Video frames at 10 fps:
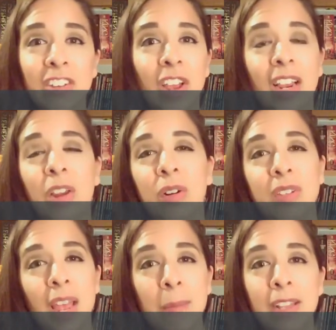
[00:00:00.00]
check your
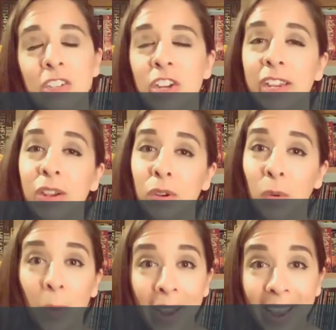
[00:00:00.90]
assignments, check your
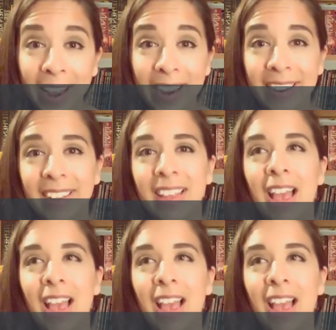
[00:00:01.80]
grade.